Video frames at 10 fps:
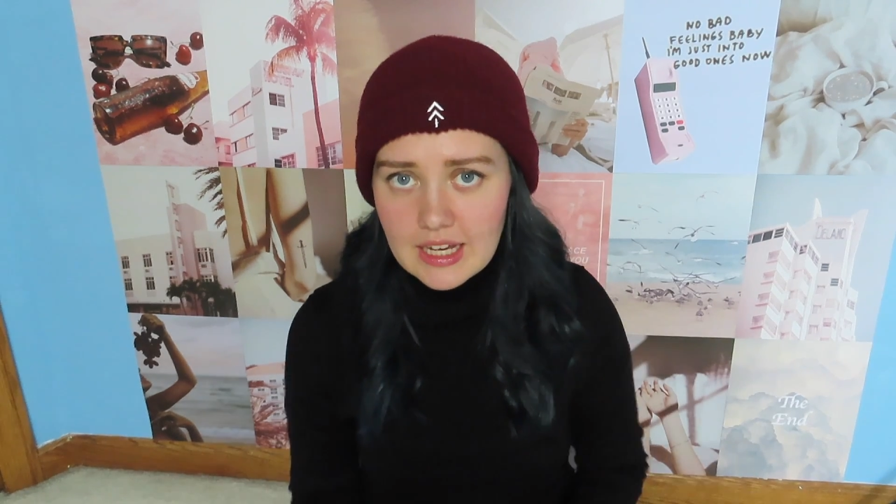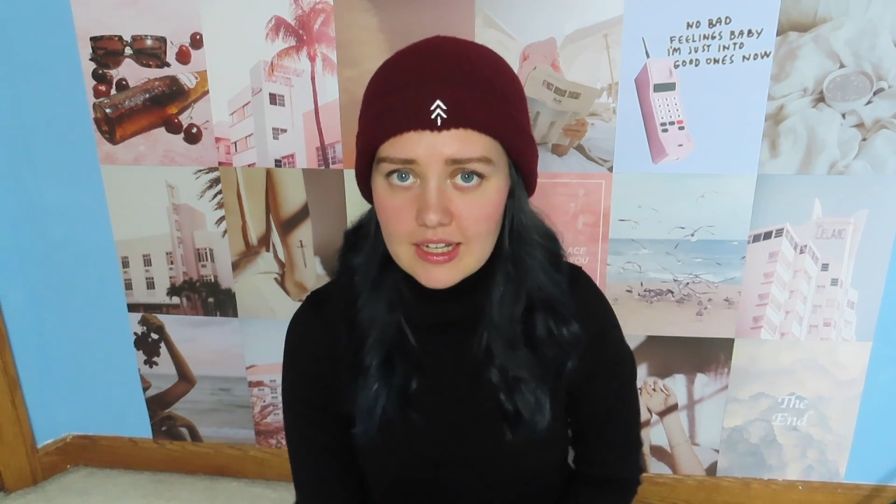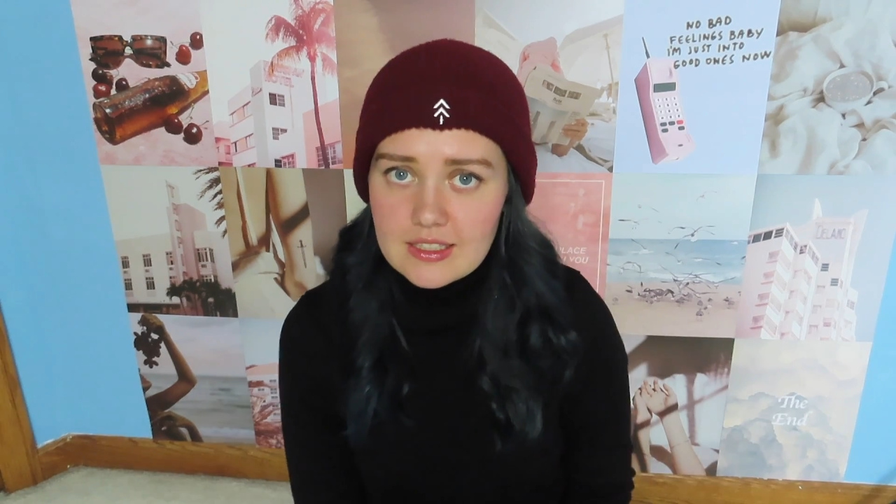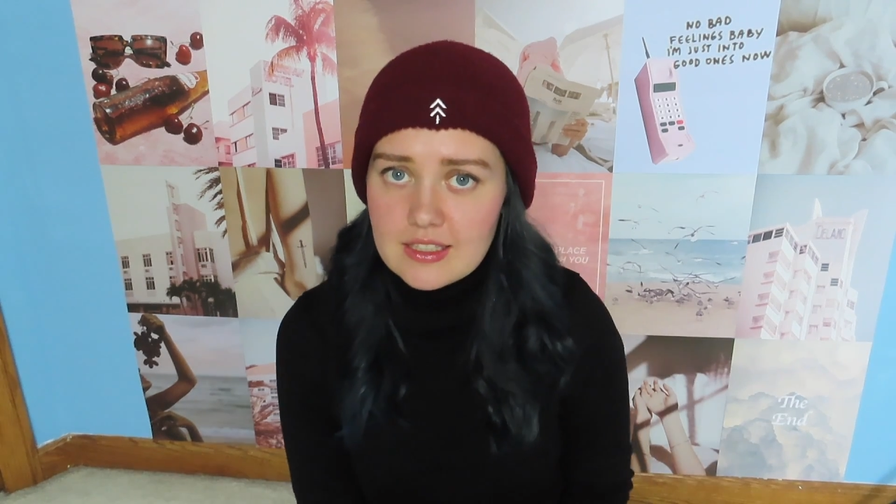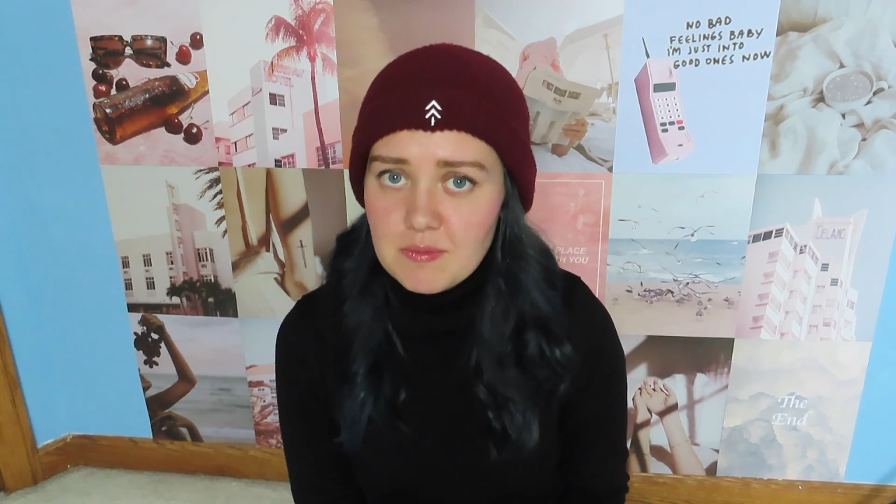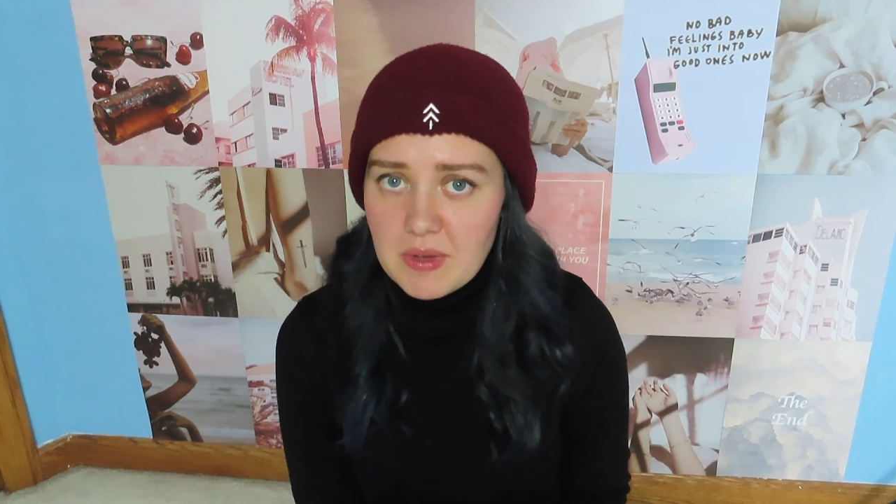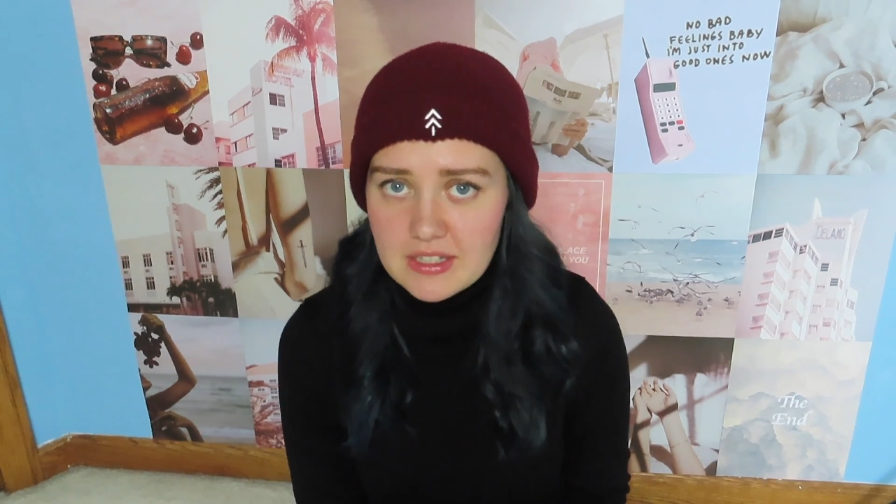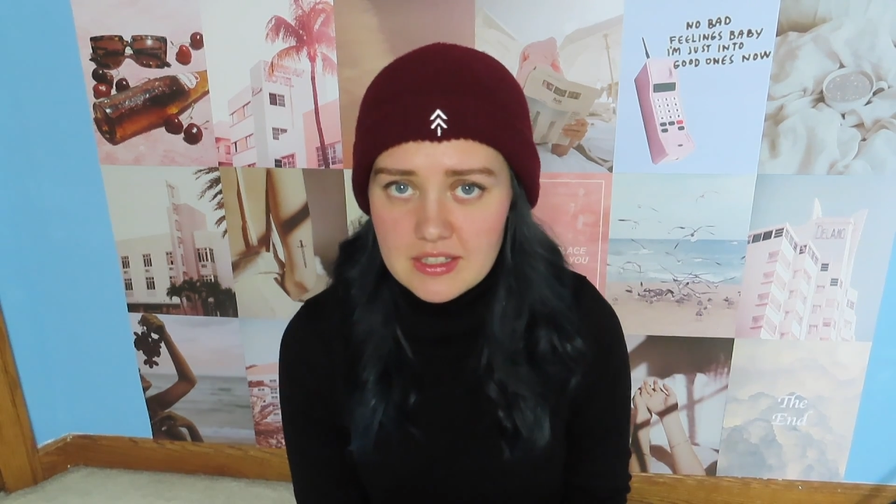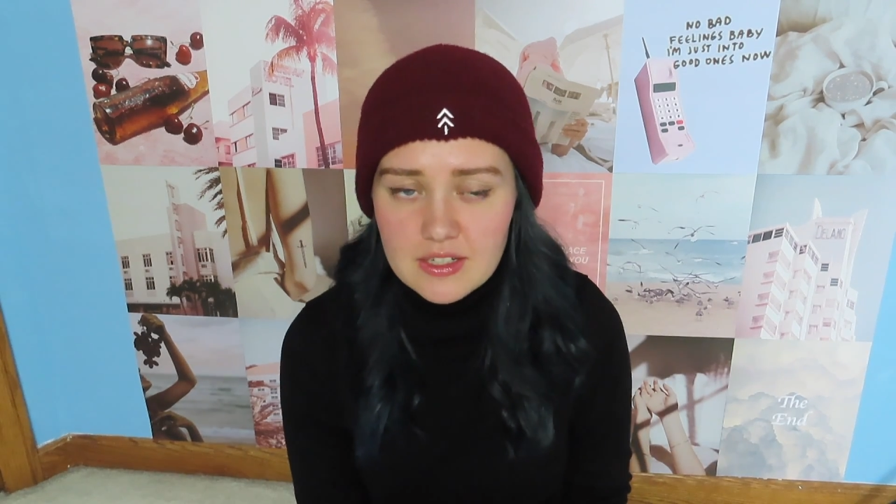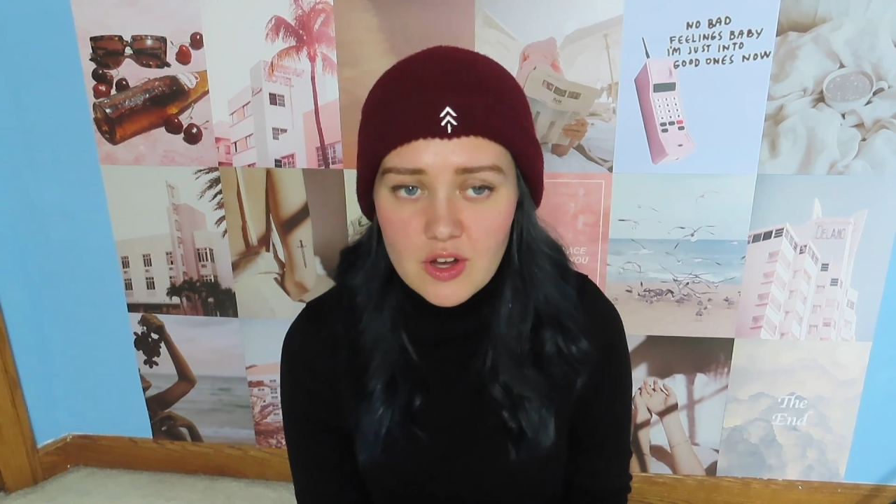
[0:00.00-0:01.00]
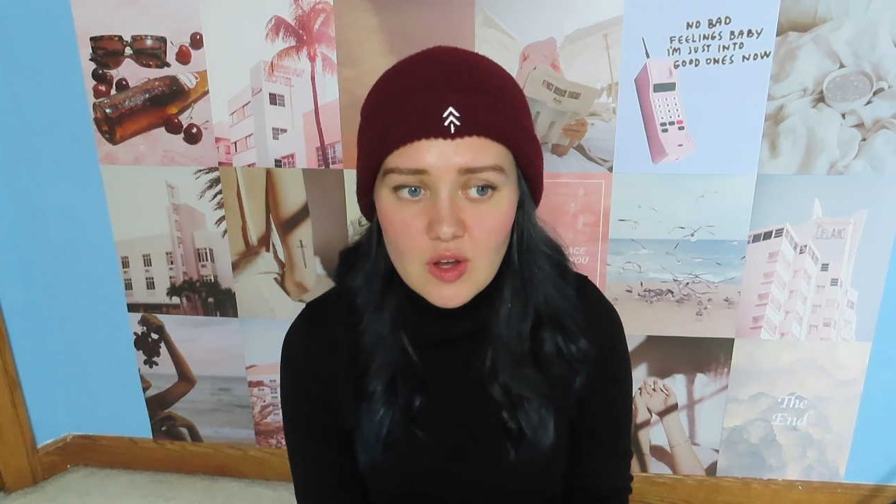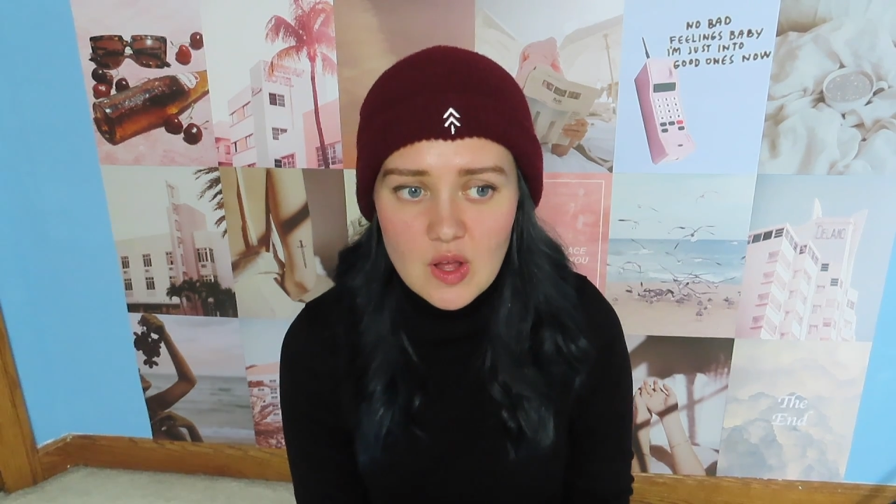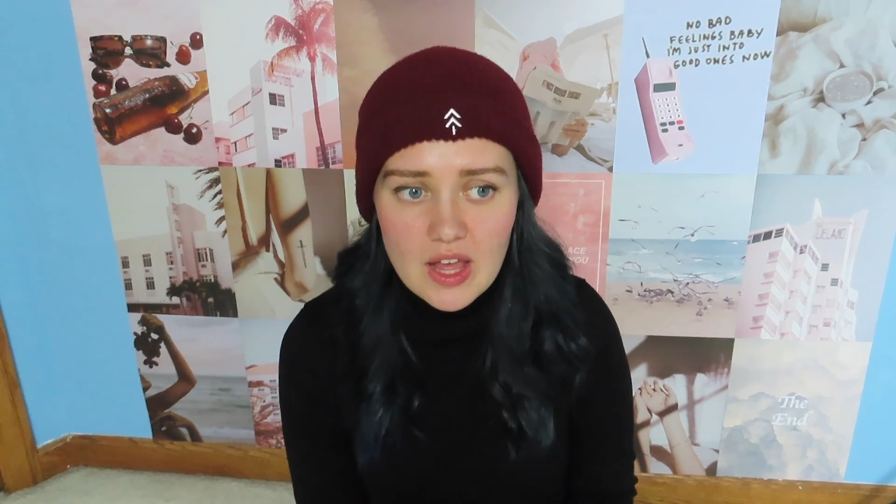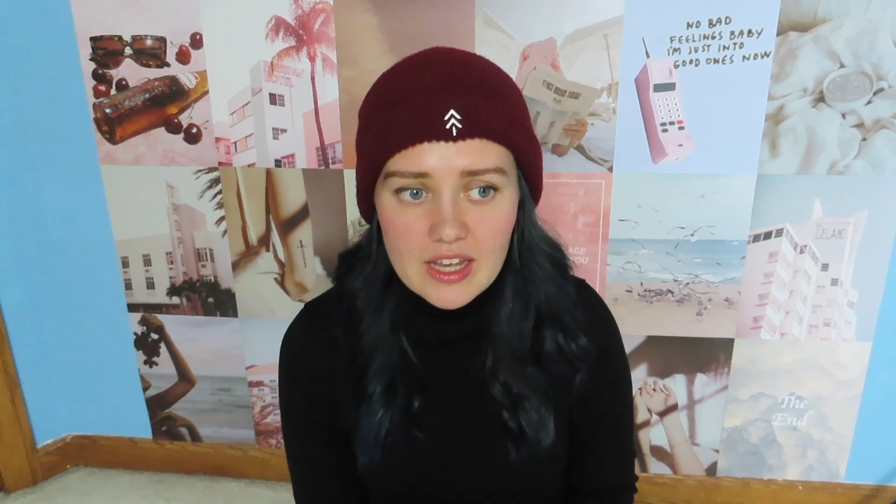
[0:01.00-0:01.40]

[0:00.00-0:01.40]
unexpected haul.